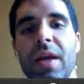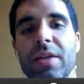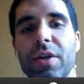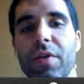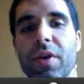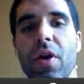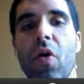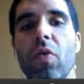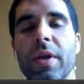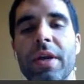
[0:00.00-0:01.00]
So the
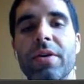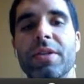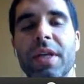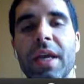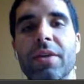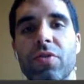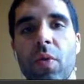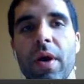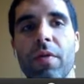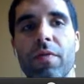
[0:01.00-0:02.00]
goal here is to get
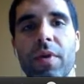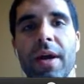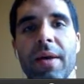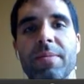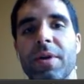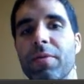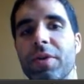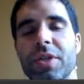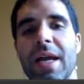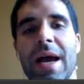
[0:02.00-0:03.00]
12 reps. Don't
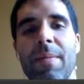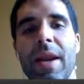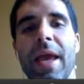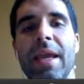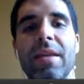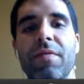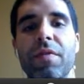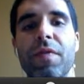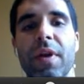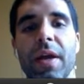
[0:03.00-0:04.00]
just stop at 8 if you
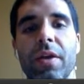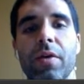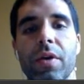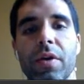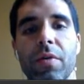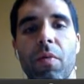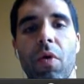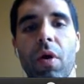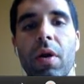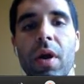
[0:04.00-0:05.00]
feel like you can do more.